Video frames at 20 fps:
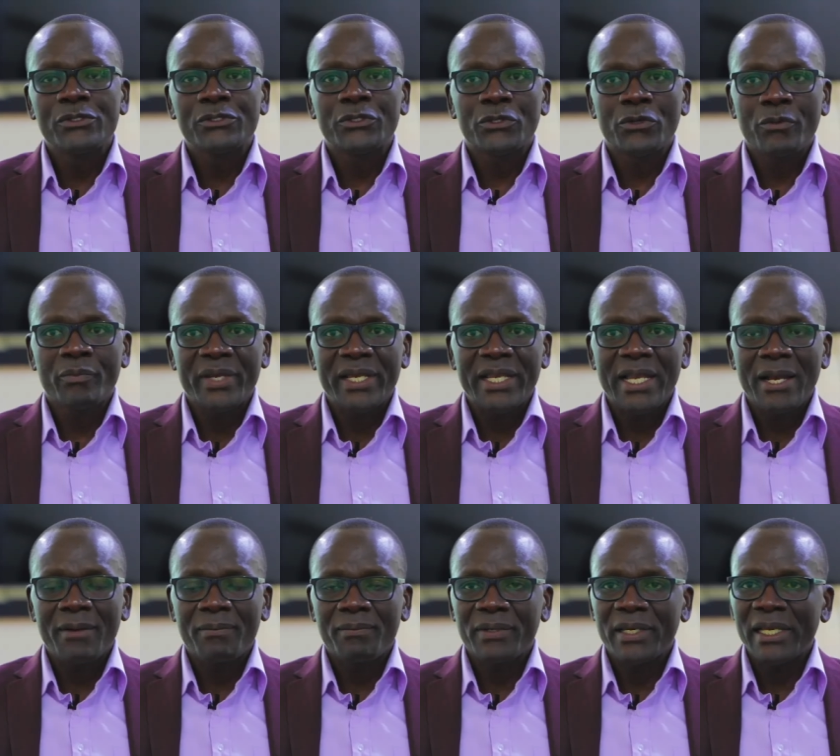also roping
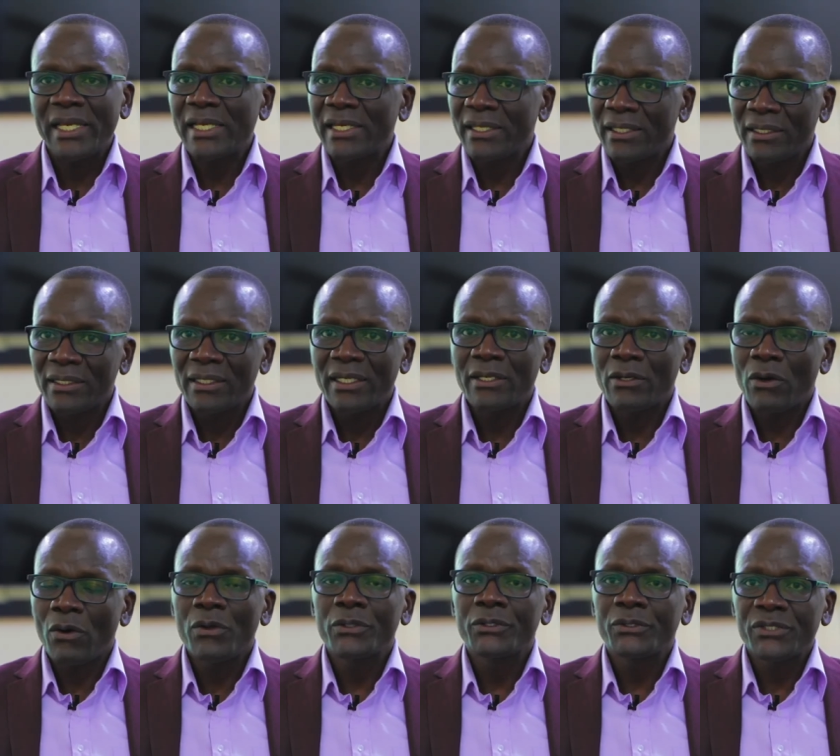up in, in
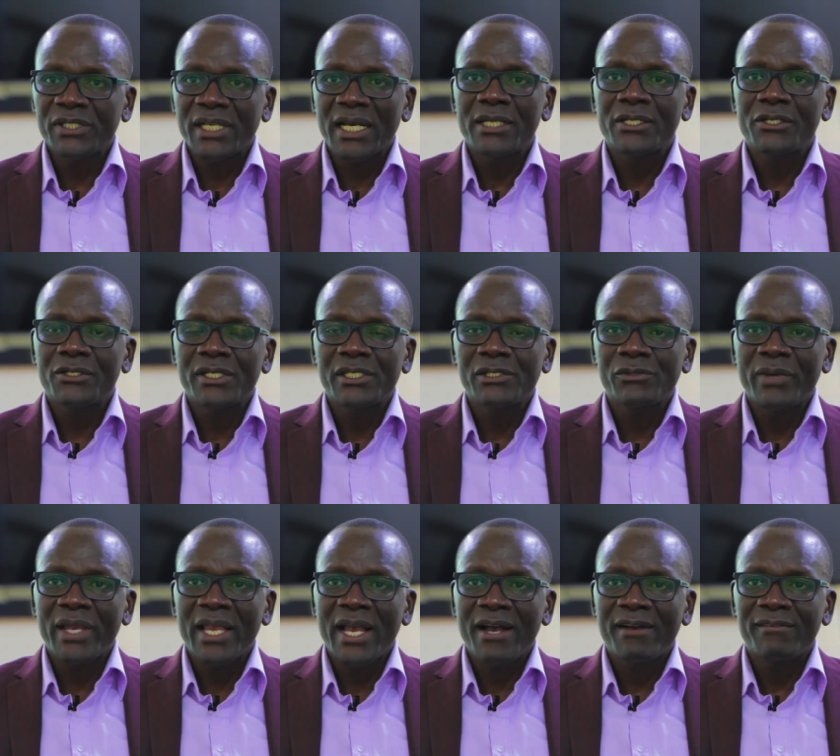all those countries.
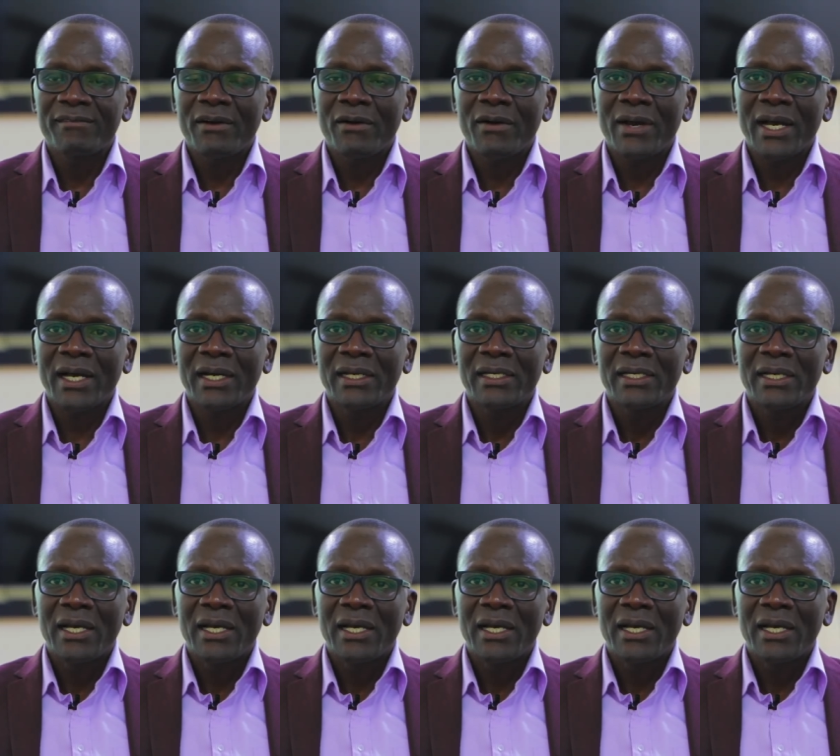We have our